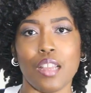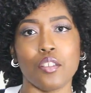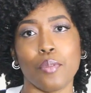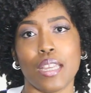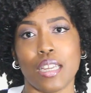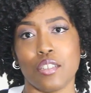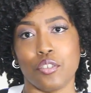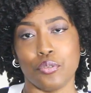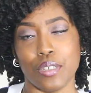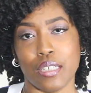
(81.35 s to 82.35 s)
the way they
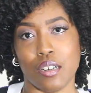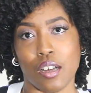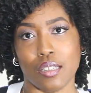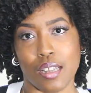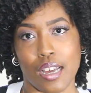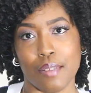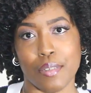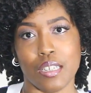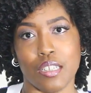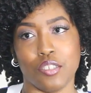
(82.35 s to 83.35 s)
do it online,
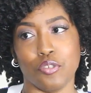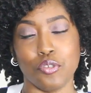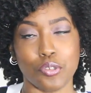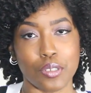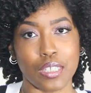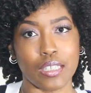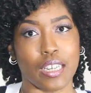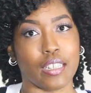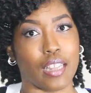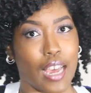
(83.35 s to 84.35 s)
because usually,
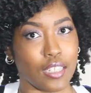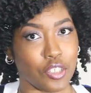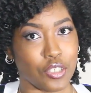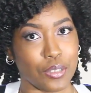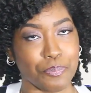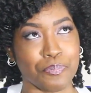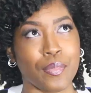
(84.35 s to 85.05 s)
like last year,